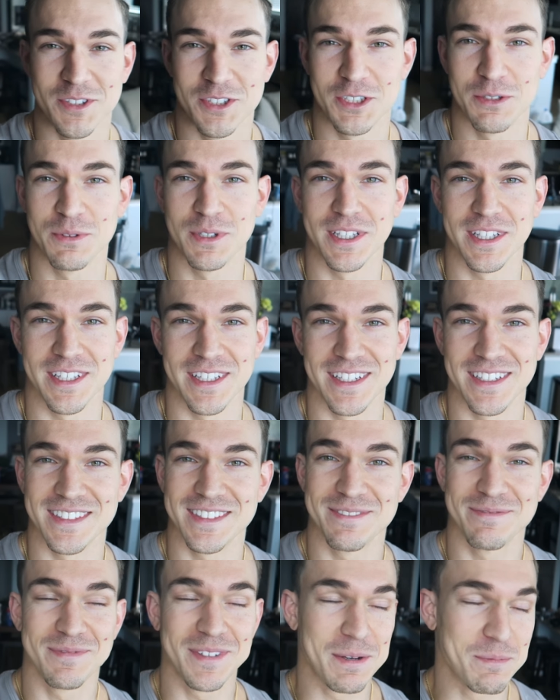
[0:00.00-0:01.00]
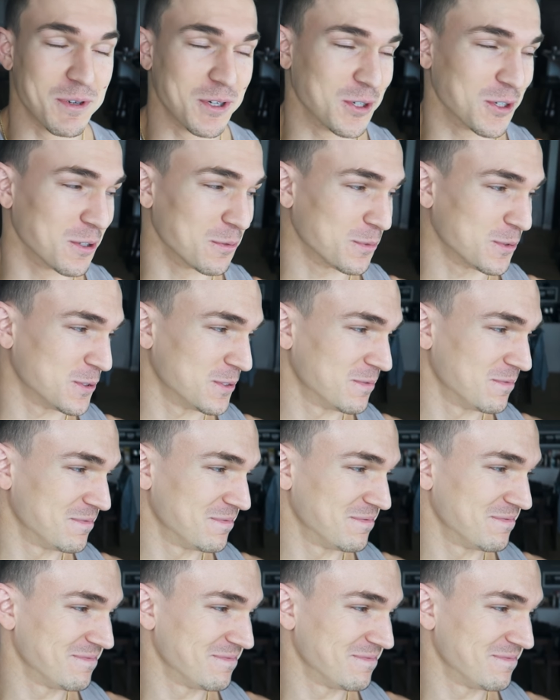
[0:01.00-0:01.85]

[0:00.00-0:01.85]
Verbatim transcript: She really is. I'm horrible.